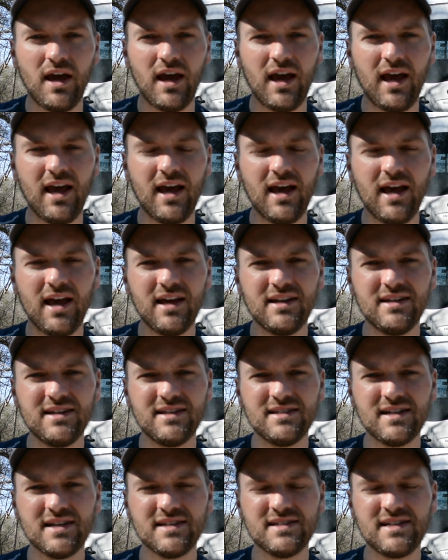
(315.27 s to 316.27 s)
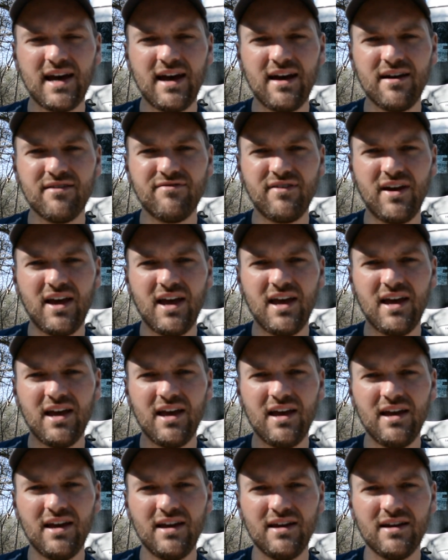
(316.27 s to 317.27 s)
and it does have
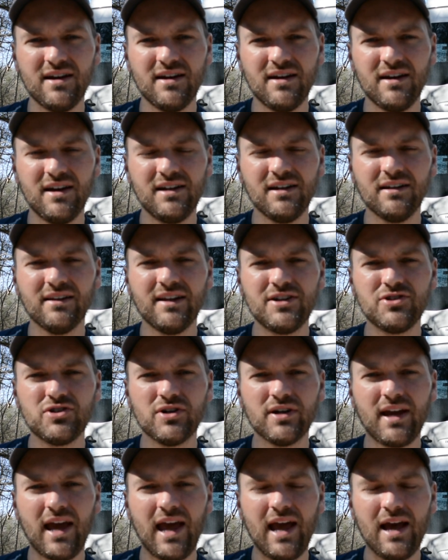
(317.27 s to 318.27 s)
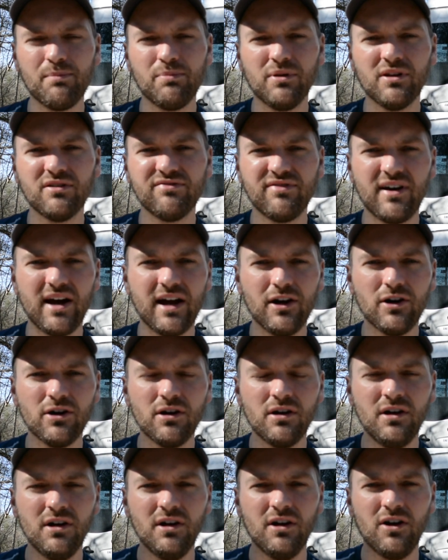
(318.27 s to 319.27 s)
an electric amplifier
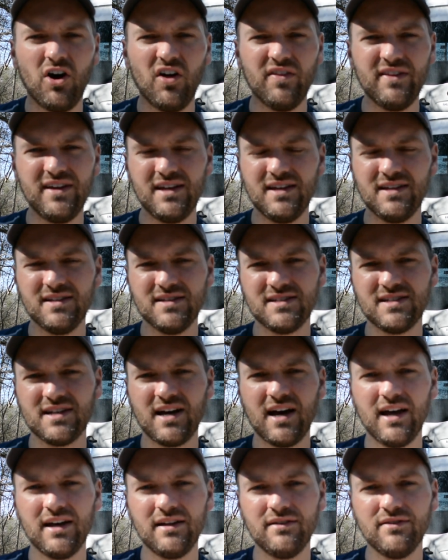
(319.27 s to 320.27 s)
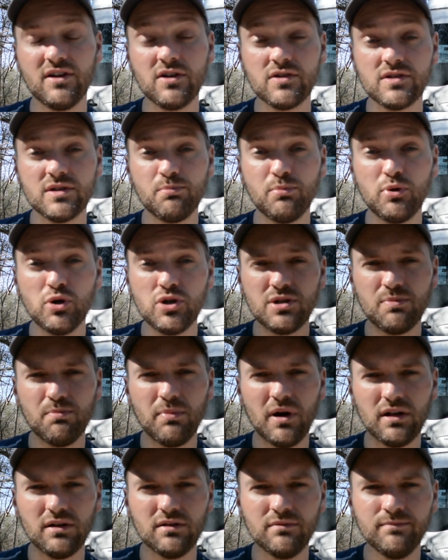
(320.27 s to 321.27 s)
on the inside, and there's a push
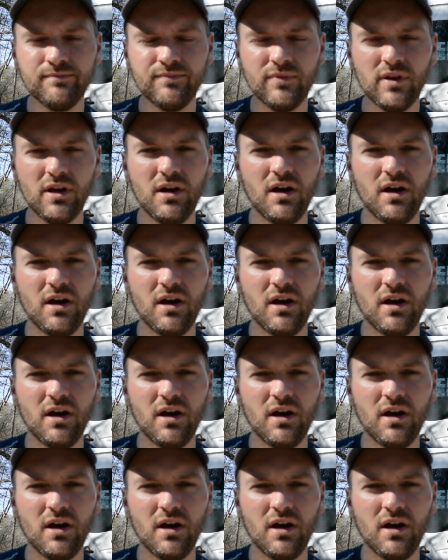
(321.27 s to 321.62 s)
button